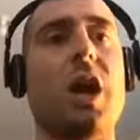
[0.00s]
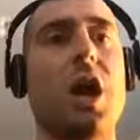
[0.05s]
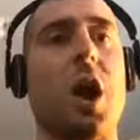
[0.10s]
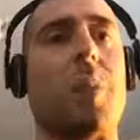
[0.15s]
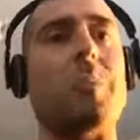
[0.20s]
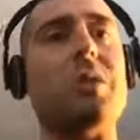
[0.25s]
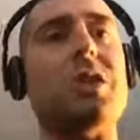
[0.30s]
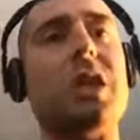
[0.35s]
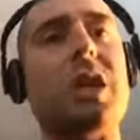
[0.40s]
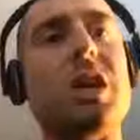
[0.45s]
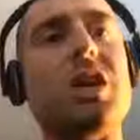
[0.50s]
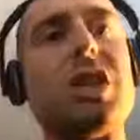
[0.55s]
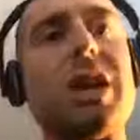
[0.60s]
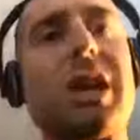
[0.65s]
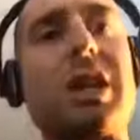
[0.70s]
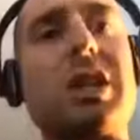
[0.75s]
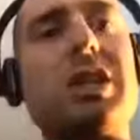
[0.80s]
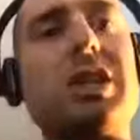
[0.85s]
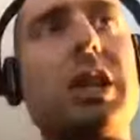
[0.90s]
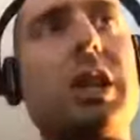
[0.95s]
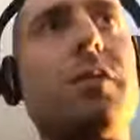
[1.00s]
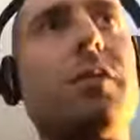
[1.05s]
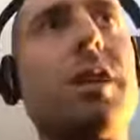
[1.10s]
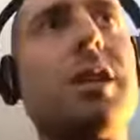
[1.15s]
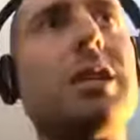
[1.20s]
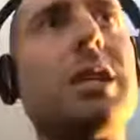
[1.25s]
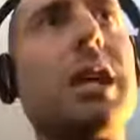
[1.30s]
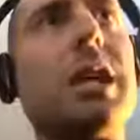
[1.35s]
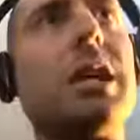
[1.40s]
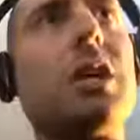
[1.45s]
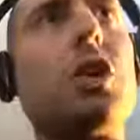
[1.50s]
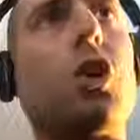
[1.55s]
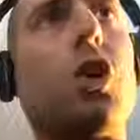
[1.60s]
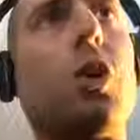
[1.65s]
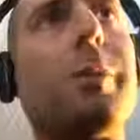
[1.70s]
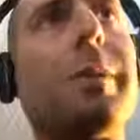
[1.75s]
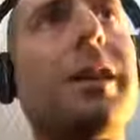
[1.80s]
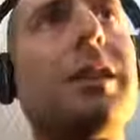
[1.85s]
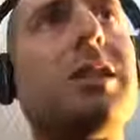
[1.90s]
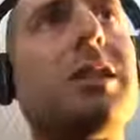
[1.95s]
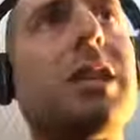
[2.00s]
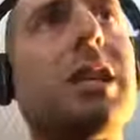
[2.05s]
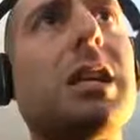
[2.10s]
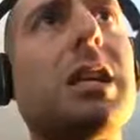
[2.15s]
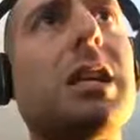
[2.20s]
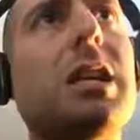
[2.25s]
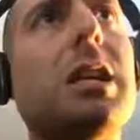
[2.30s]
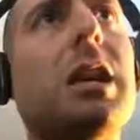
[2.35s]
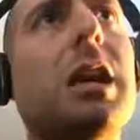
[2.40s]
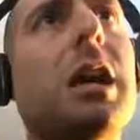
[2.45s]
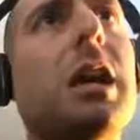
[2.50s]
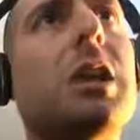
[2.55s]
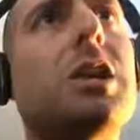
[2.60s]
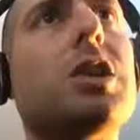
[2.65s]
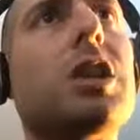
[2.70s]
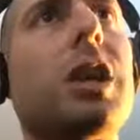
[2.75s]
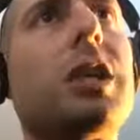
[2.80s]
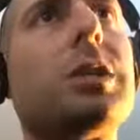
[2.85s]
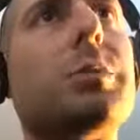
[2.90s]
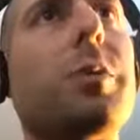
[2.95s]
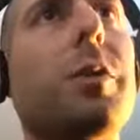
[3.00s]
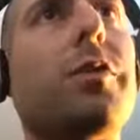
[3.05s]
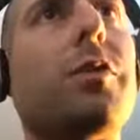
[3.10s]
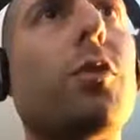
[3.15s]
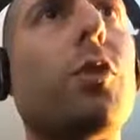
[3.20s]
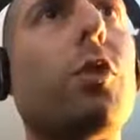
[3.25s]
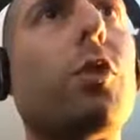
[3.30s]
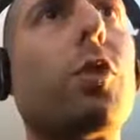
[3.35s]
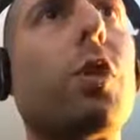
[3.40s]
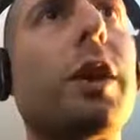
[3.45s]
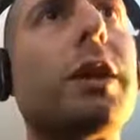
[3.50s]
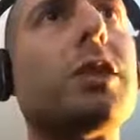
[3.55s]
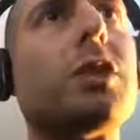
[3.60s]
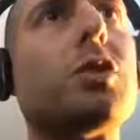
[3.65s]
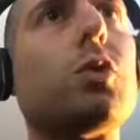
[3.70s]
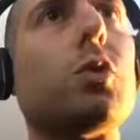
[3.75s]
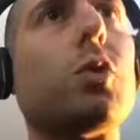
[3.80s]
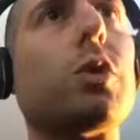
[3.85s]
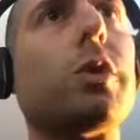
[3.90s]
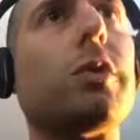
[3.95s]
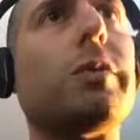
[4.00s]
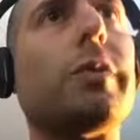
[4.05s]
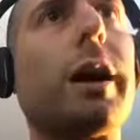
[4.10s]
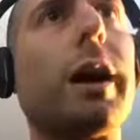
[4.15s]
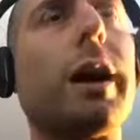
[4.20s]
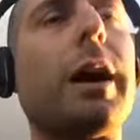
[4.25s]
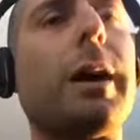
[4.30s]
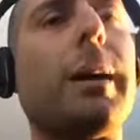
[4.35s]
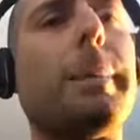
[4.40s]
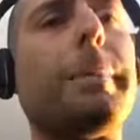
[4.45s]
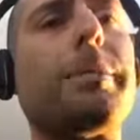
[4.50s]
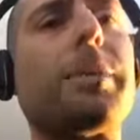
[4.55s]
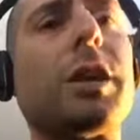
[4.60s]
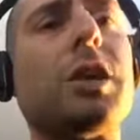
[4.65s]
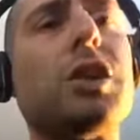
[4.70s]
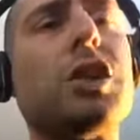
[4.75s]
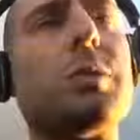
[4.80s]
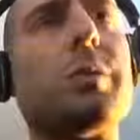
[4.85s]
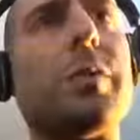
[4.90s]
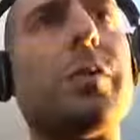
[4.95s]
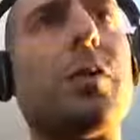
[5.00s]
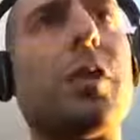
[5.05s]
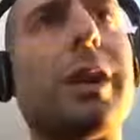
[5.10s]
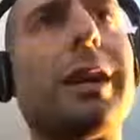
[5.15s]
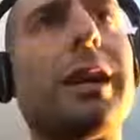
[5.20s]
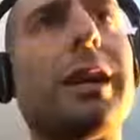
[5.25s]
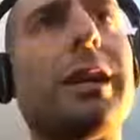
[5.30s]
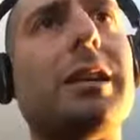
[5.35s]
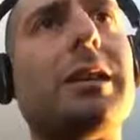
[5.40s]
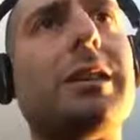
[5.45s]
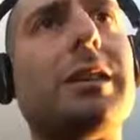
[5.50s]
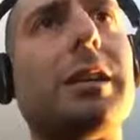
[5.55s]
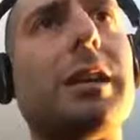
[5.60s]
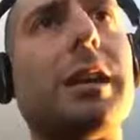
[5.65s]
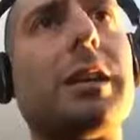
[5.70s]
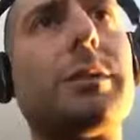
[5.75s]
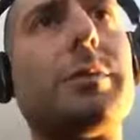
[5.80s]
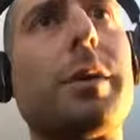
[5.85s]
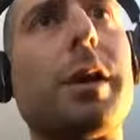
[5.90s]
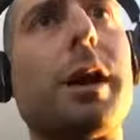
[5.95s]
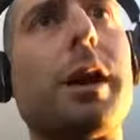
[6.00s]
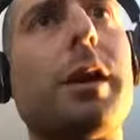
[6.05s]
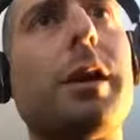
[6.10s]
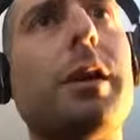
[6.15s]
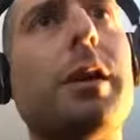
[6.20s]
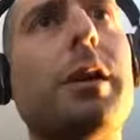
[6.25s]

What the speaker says: I'm just going to check and see if there's any comments here just before I get into the next part.